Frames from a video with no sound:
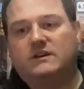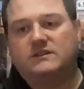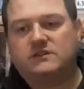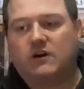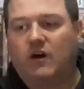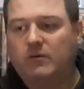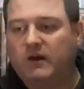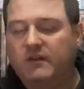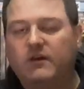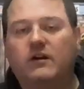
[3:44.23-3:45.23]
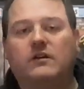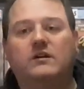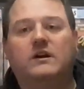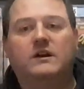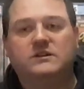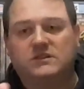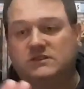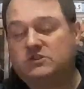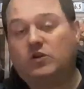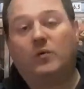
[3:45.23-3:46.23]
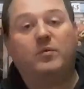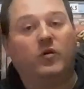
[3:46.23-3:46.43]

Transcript: So I'm either going to just stop